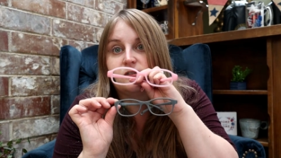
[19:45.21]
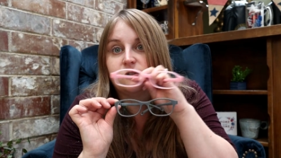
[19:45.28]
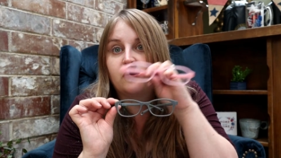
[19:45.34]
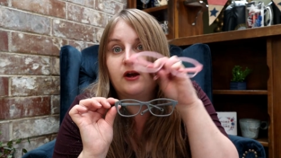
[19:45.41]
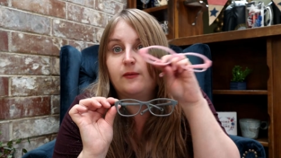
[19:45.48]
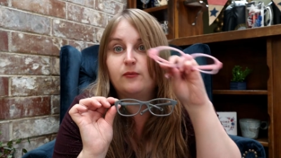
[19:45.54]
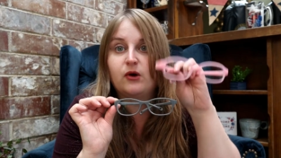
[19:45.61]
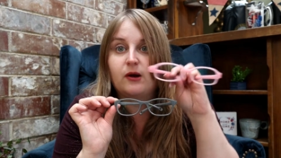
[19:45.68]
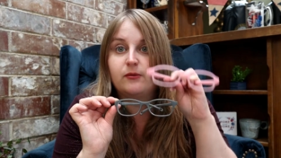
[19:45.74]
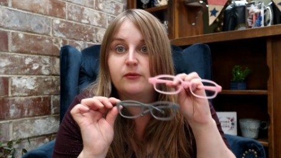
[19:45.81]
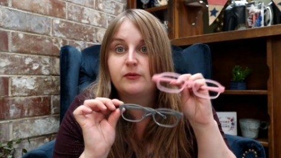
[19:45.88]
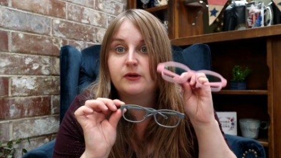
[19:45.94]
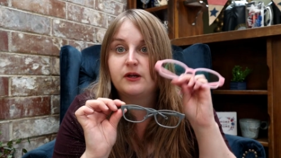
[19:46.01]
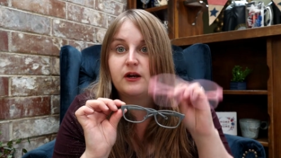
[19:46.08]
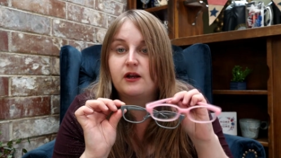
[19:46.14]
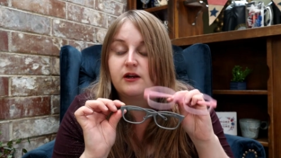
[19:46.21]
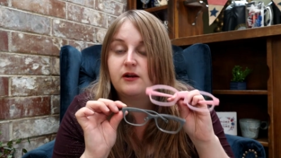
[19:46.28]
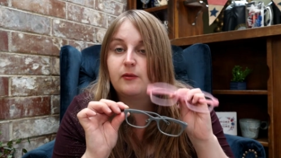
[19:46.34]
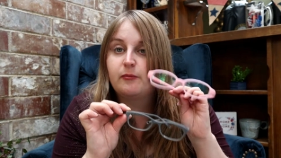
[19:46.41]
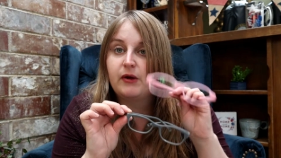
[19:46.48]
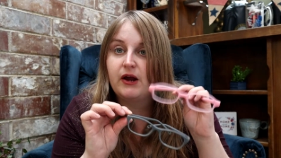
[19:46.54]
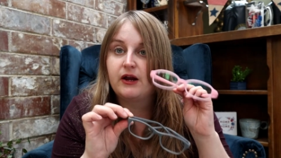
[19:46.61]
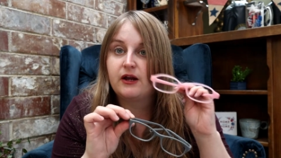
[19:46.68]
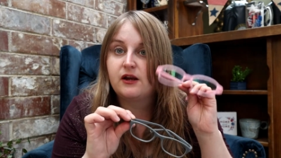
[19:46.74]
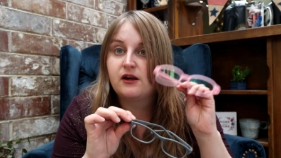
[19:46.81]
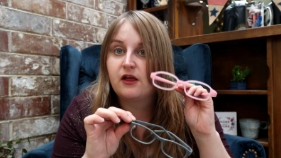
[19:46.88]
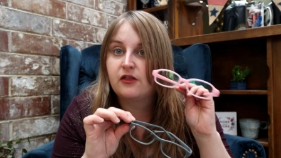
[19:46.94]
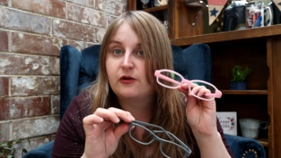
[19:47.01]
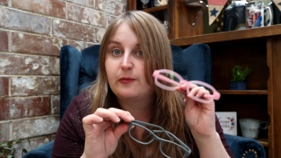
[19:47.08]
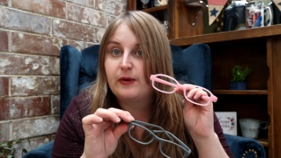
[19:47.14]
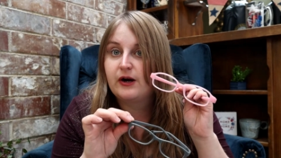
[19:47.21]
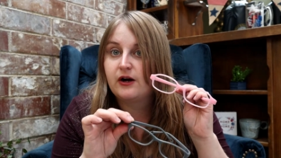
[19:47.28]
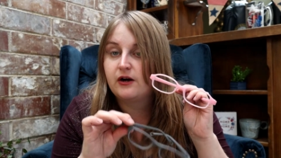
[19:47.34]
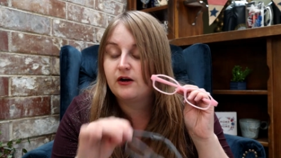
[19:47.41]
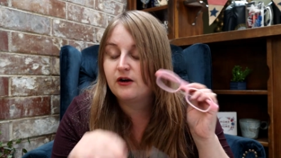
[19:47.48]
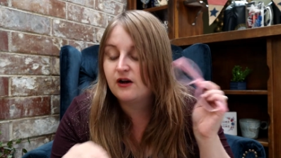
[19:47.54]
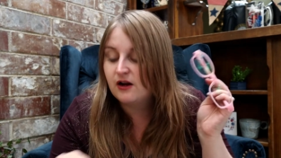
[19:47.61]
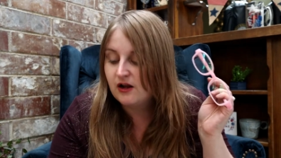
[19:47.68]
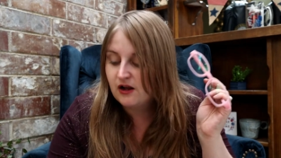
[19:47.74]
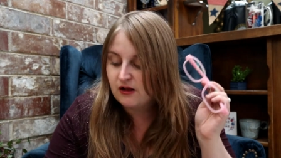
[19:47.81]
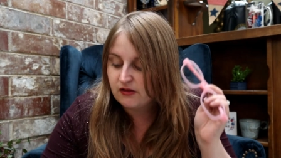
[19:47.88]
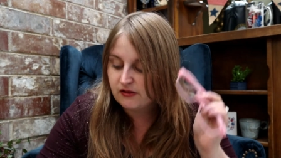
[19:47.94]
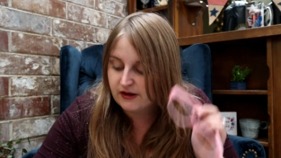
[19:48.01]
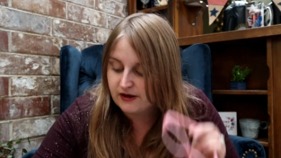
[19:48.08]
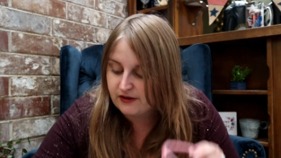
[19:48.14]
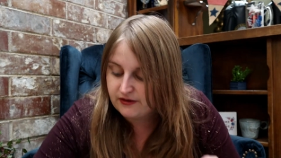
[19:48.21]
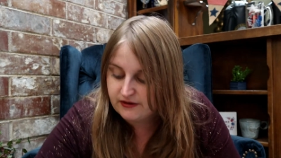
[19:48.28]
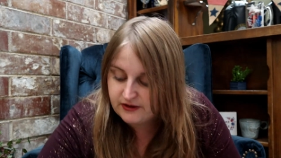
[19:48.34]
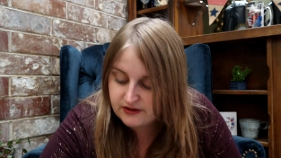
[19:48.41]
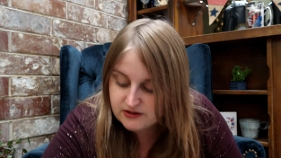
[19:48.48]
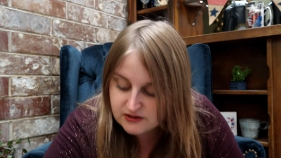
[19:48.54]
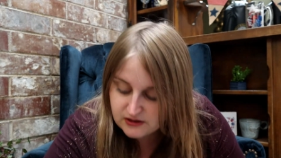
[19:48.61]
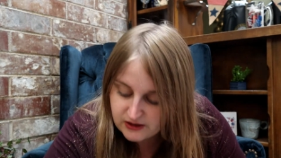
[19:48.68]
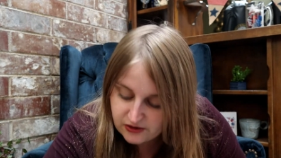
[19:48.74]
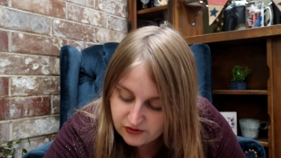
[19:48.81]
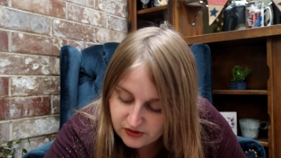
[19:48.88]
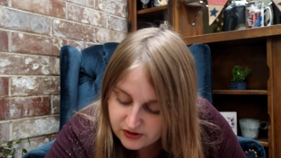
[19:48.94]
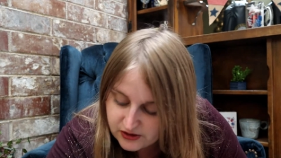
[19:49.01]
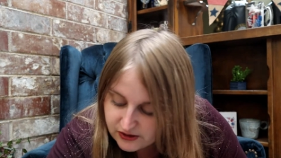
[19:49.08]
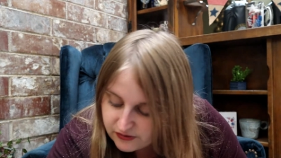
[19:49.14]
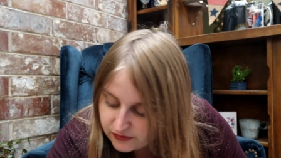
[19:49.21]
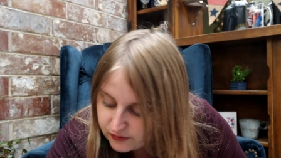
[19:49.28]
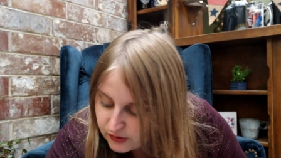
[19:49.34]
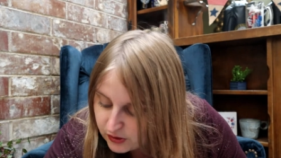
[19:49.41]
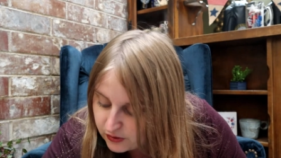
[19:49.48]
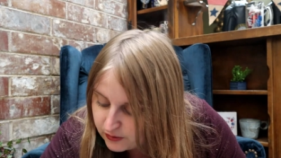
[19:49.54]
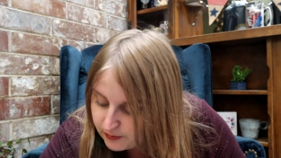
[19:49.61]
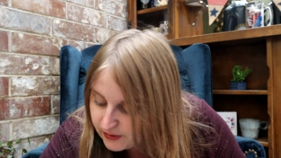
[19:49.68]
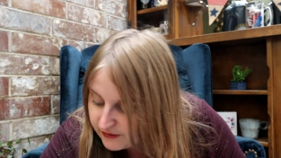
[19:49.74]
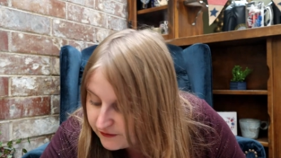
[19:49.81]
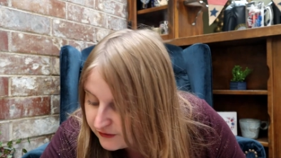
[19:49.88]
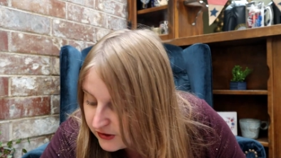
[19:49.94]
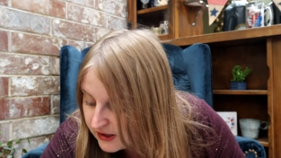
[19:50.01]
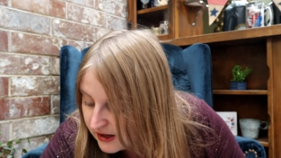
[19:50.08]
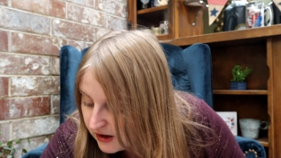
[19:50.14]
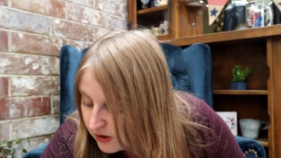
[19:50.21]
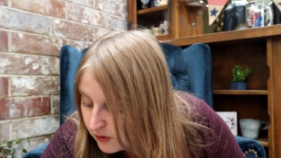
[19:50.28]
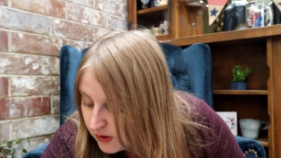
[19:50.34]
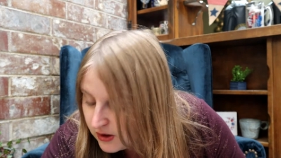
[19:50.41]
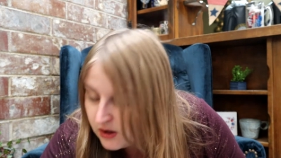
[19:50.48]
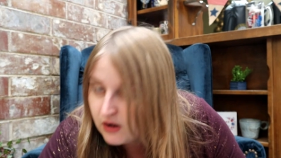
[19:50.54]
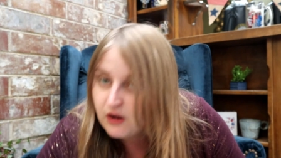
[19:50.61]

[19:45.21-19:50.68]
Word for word: So I'm probably gonna end up buying another pair like this later on down the road. But for now,